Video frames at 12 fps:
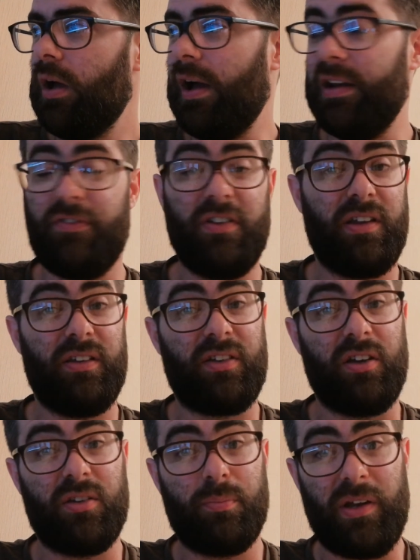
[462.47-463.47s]
And if you think it's
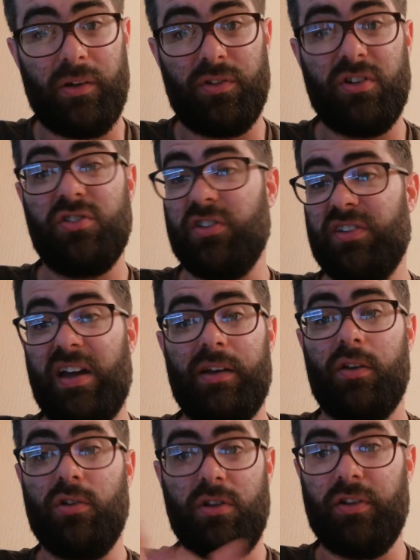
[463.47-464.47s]
going to penalties, just
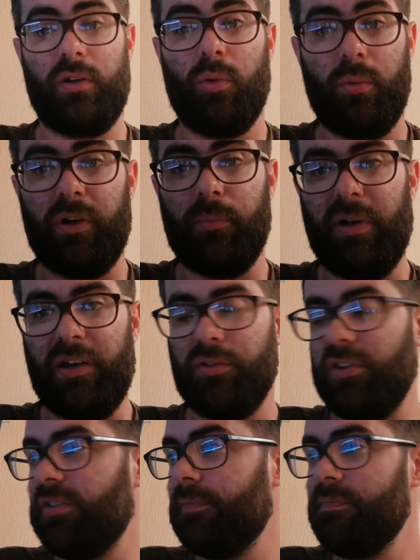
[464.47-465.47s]
add who you think will win on
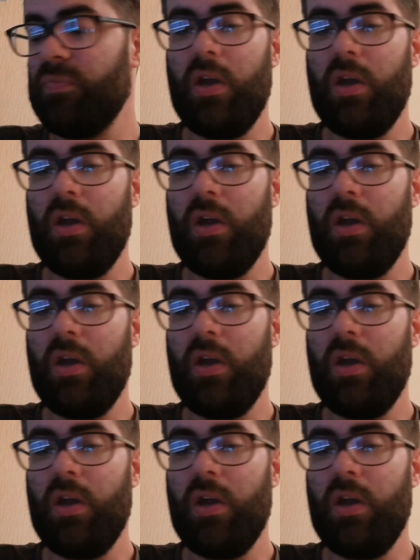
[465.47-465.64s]
penalties.